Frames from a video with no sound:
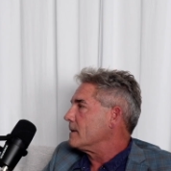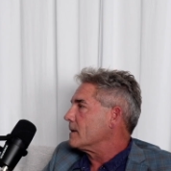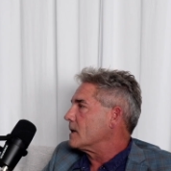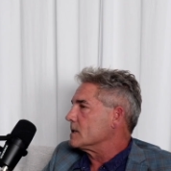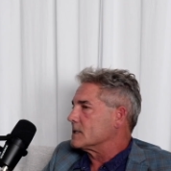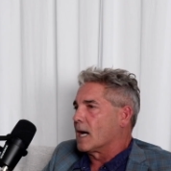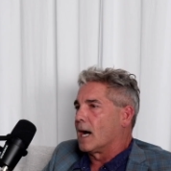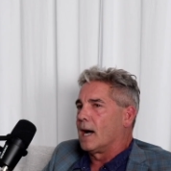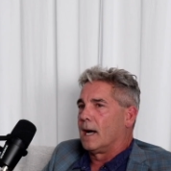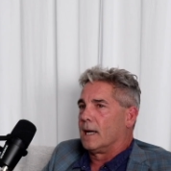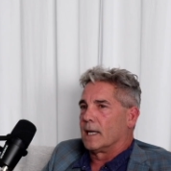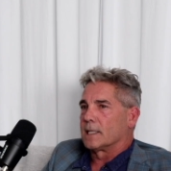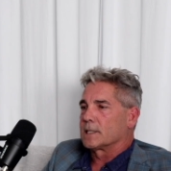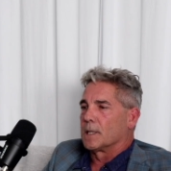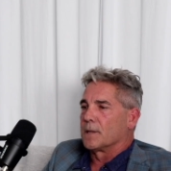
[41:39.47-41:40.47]
Because I
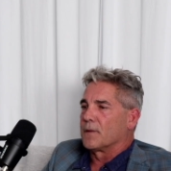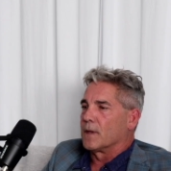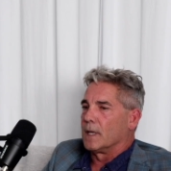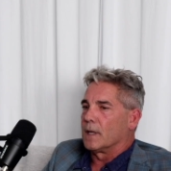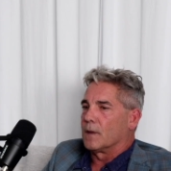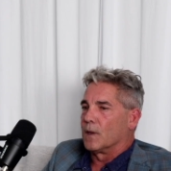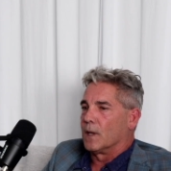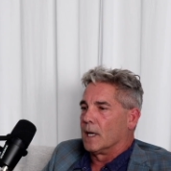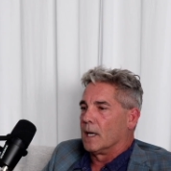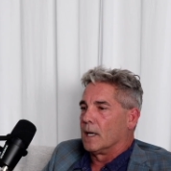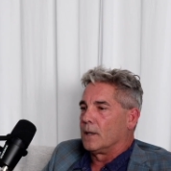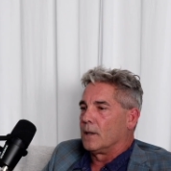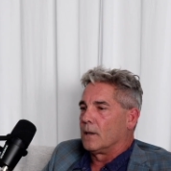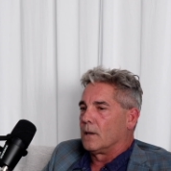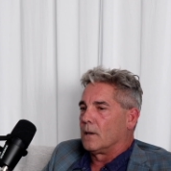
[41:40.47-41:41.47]
actually think that
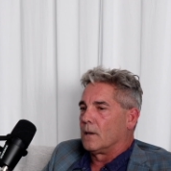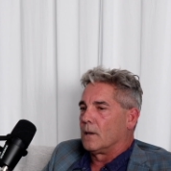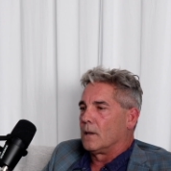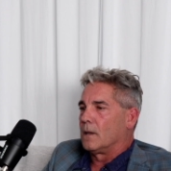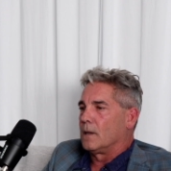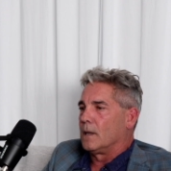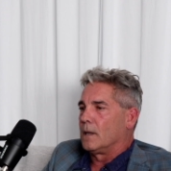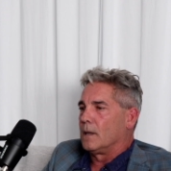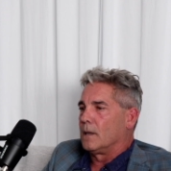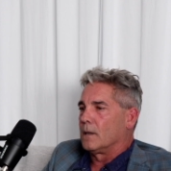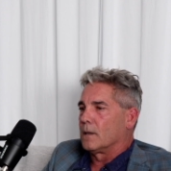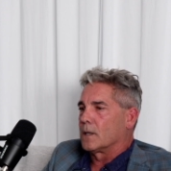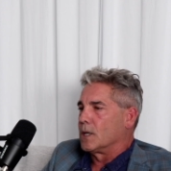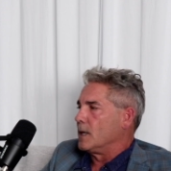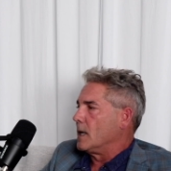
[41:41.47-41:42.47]

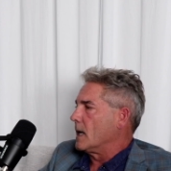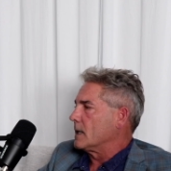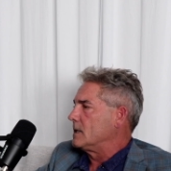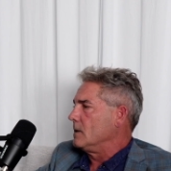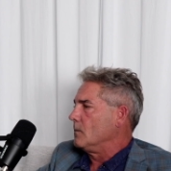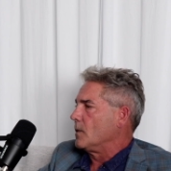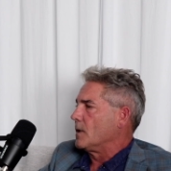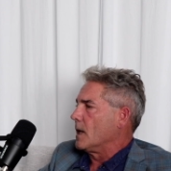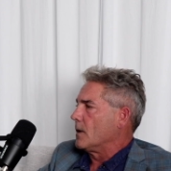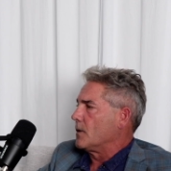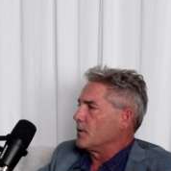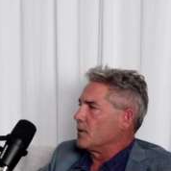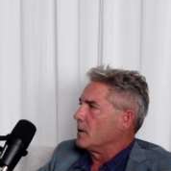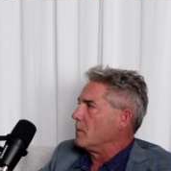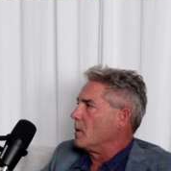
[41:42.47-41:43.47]
connecting with
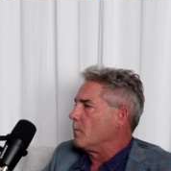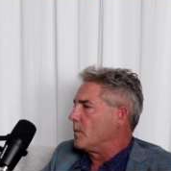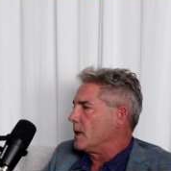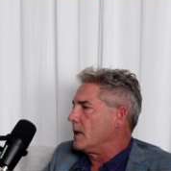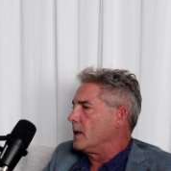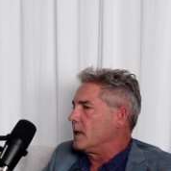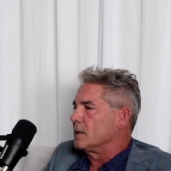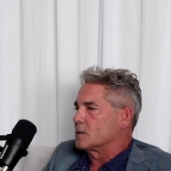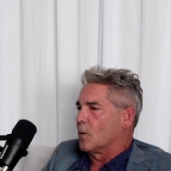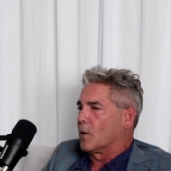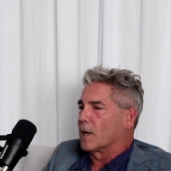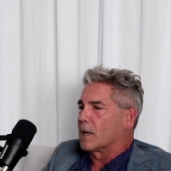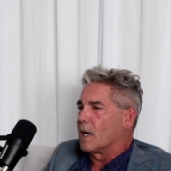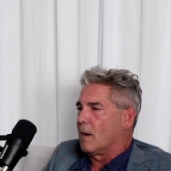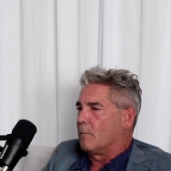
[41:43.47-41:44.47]
other human beings on a
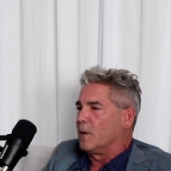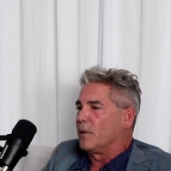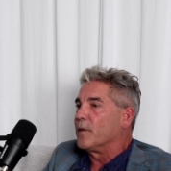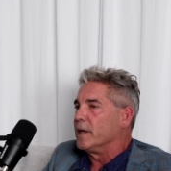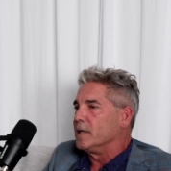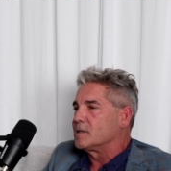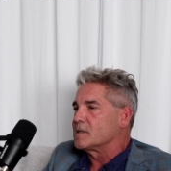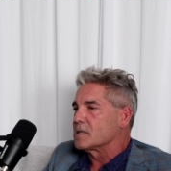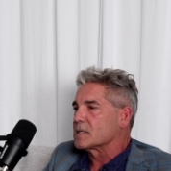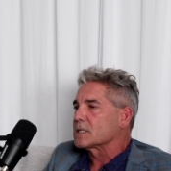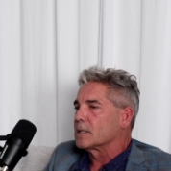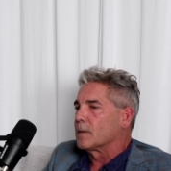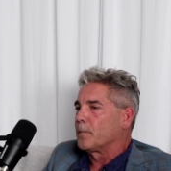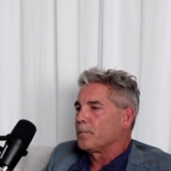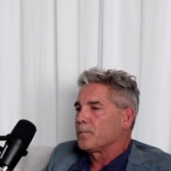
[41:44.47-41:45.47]
common thesis
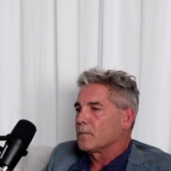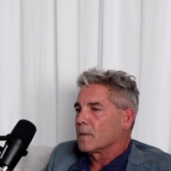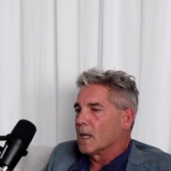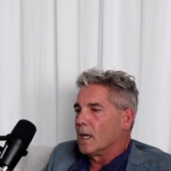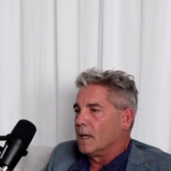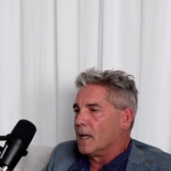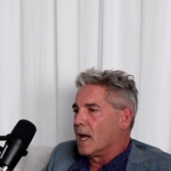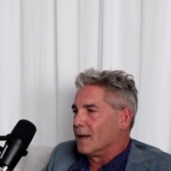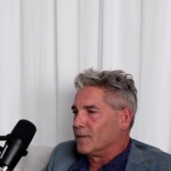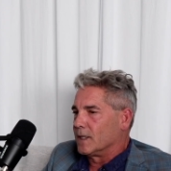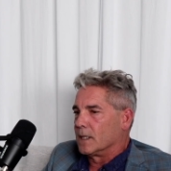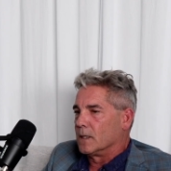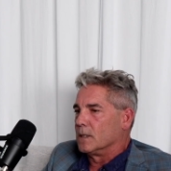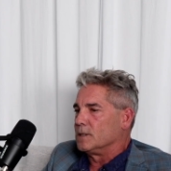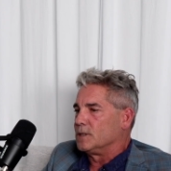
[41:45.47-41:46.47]
and having a
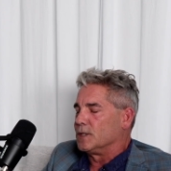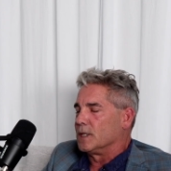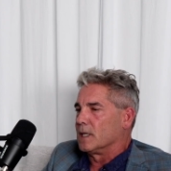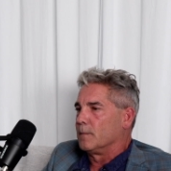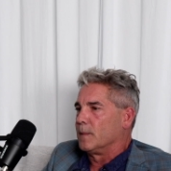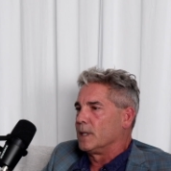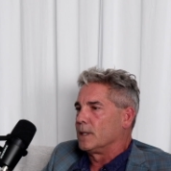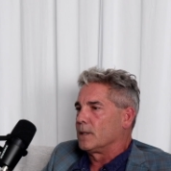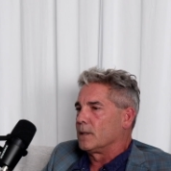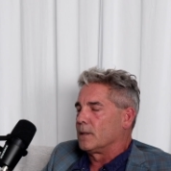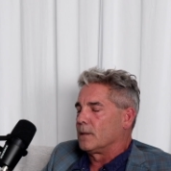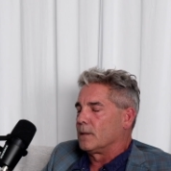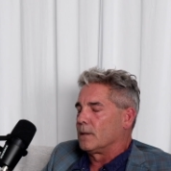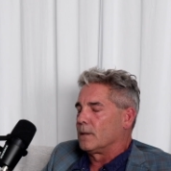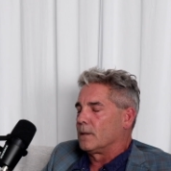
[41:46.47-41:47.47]
legitimate
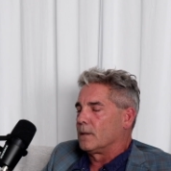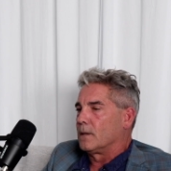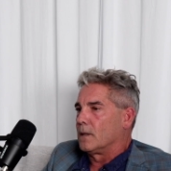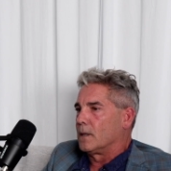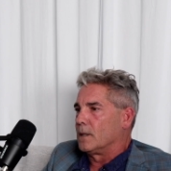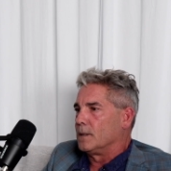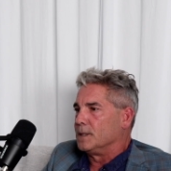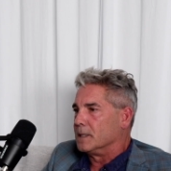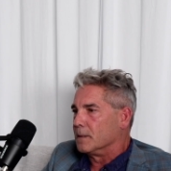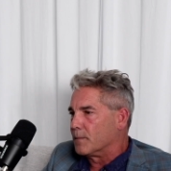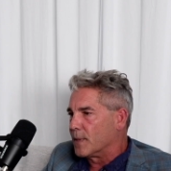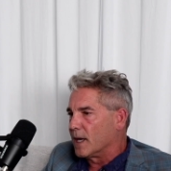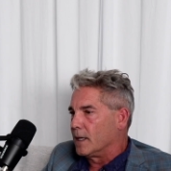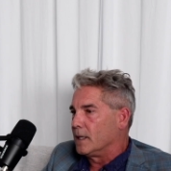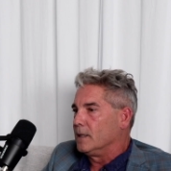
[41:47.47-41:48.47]

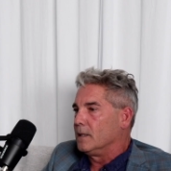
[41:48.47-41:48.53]
debate,